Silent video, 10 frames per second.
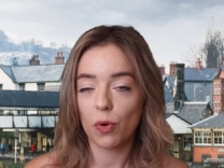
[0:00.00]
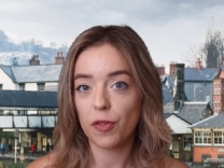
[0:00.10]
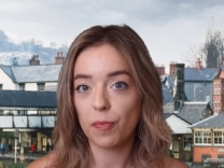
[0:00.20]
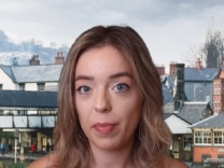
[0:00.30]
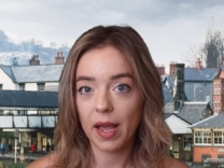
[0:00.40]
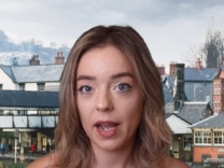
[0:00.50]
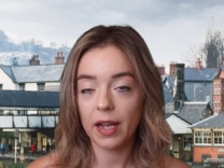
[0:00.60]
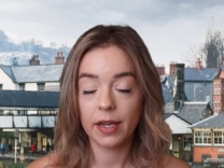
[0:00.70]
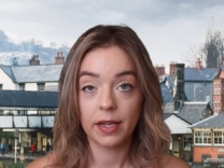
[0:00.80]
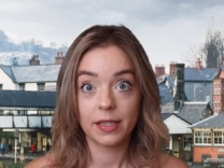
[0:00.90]
with
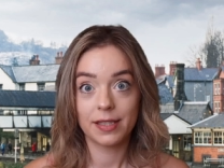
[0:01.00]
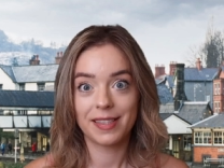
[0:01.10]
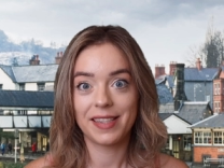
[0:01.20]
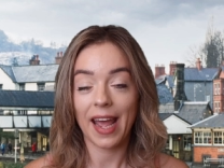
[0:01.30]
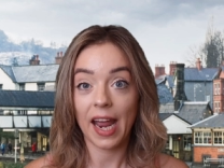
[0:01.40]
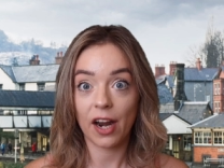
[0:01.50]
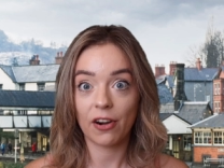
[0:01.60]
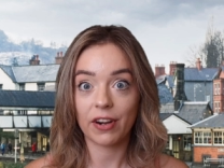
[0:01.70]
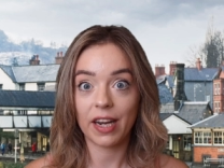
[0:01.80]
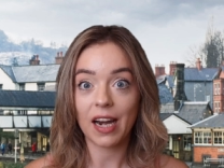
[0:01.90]
big,
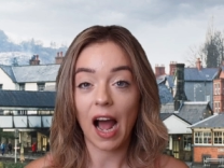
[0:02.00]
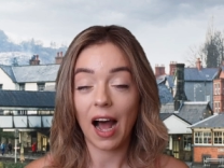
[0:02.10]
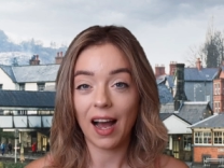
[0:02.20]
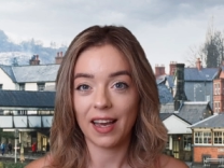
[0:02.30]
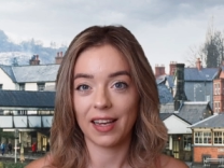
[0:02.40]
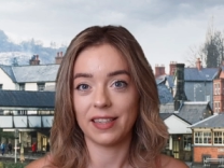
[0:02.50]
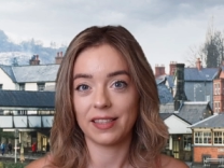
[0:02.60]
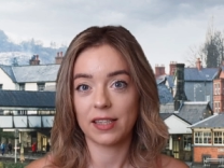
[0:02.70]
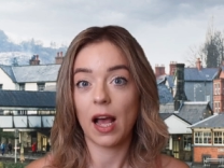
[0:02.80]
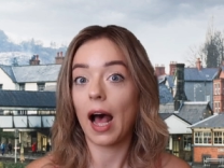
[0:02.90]
staring
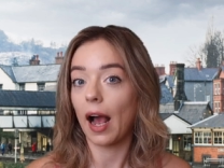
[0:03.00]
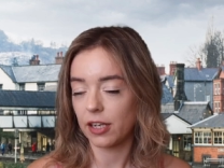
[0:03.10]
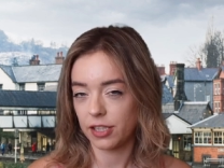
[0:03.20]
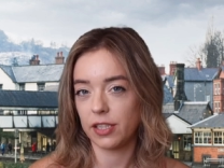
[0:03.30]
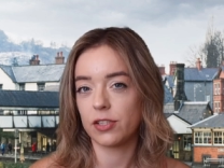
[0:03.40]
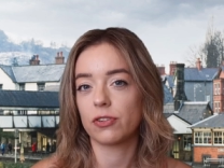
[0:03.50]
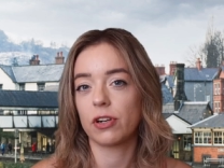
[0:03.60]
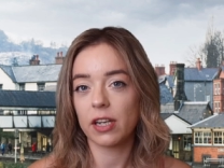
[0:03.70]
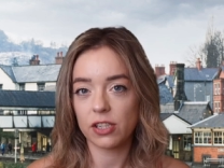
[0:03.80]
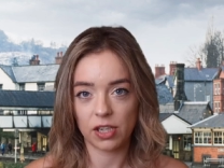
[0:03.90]
eyes acting
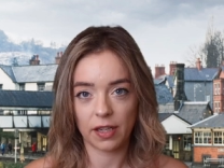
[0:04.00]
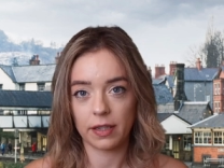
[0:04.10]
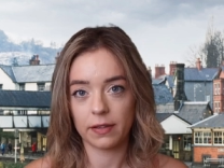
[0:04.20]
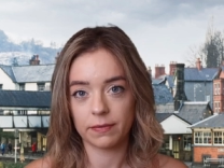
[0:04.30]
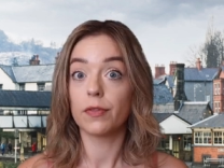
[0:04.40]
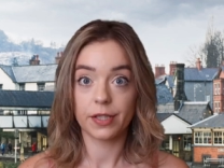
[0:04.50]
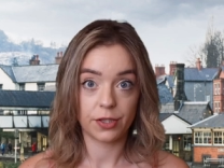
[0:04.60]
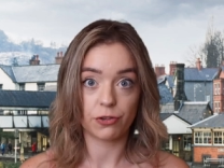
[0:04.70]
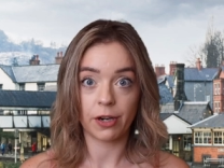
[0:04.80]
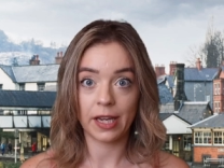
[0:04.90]
strangely. The
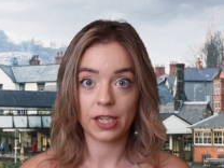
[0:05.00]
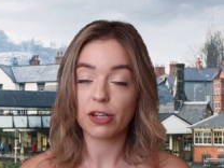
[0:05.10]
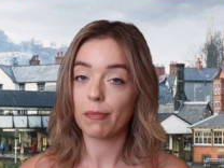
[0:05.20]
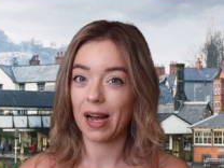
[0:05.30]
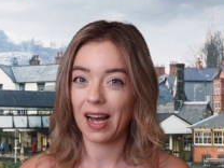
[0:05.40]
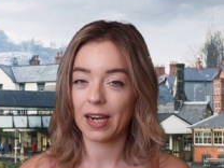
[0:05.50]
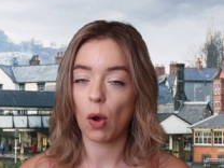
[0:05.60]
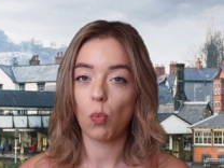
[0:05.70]
strange man